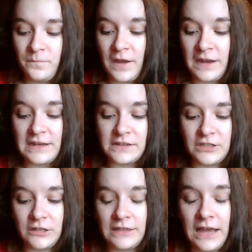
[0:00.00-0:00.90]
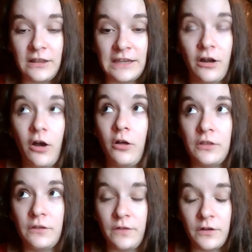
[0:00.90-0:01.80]
waited until now to get all
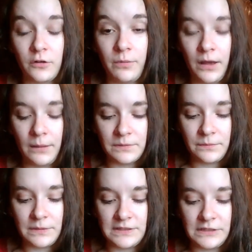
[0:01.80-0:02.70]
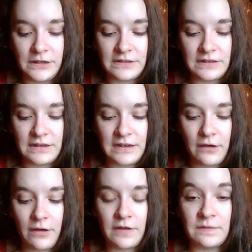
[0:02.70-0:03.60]
the Funko Pops from the series, and then
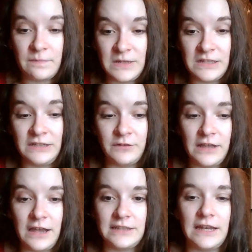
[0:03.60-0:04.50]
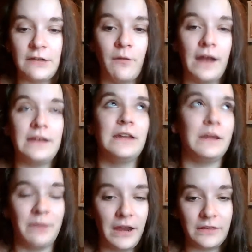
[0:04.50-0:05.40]
now I immediately realized, like, why did
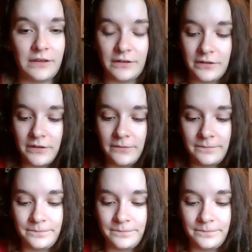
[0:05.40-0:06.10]
I buy these?